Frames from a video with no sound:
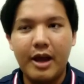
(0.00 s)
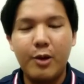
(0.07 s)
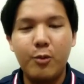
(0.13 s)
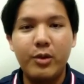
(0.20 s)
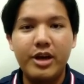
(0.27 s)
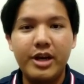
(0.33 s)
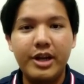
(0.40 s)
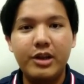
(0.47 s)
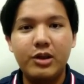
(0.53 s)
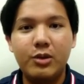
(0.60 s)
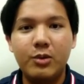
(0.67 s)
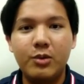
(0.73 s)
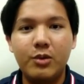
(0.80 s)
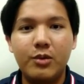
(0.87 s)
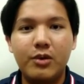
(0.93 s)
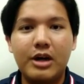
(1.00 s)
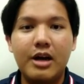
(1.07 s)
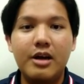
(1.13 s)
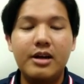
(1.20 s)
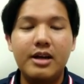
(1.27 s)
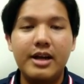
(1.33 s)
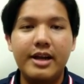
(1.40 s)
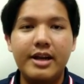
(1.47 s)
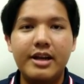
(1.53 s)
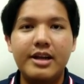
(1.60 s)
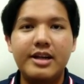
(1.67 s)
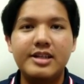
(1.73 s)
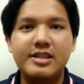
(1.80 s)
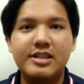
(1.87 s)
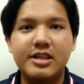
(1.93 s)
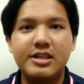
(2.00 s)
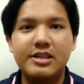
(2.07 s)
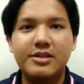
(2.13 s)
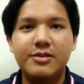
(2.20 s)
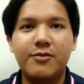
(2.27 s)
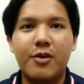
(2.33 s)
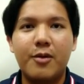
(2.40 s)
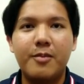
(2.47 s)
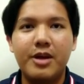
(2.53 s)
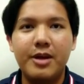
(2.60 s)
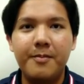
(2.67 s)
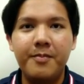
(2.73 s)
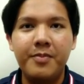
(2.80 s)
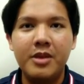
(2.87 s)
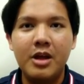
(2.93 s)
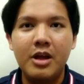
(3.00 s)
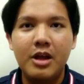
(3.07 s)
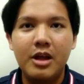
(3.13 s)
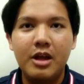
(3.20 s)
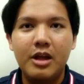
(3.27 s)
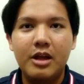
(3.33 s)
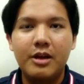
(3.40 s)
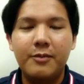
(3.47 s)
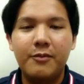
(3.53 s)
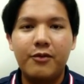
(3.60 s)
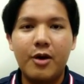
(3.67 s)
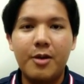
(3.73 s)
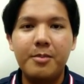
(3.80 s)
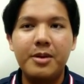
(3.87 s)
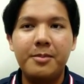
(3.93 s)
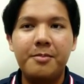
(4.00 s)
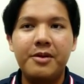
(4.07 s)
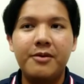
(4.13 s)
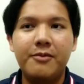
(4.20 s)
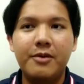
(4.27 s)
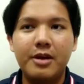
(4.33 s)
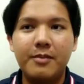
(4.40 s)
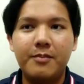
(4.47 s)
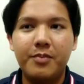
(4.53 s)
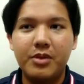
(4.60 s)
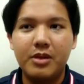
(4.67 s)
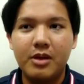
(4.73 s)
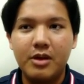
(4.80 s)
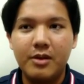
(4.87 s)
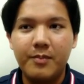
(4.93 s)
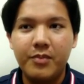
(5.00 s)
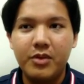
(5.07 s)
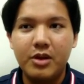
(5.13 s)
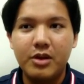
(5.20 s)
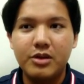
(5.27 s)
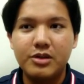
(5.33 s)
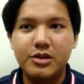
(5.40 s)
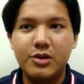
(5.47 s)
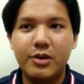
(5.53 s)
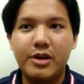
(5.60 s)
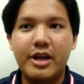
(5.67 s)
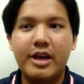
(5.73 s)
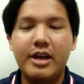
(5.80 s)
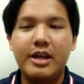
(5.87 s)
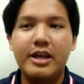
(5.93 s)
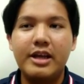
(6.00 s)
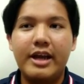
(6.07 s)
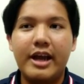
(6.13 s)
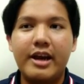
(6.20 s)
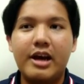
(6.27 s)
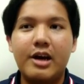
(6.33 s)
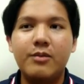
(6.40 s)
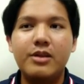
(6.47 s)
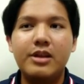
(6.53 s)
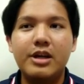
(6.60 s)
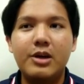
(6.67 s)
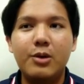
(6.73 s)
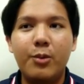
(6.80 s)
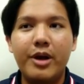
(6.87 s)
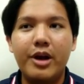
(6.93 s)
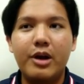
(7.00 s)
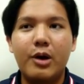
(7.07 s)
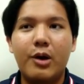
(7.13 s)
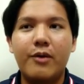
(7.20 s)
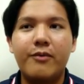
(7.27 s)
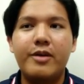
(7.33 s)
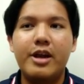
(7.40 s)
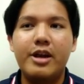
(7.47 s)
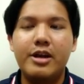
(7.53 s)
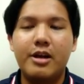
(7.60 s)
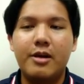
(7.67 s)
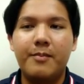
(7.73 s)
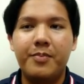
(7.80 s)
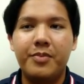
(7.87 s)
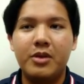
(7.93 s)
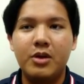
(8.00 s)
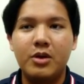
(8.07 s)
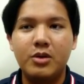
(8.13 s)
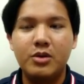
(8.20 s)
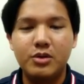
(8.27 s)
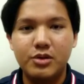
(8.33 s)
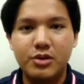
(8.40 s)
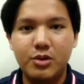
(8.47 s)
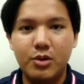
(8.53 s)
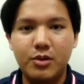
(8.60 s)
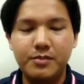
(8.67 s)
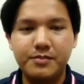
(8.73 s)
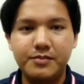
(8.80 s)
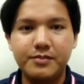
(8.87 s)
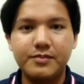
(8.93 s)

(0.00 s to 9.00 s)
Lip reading: and we need to calculate the distance from him from the pivot so that he can counter the weight of Daniel. So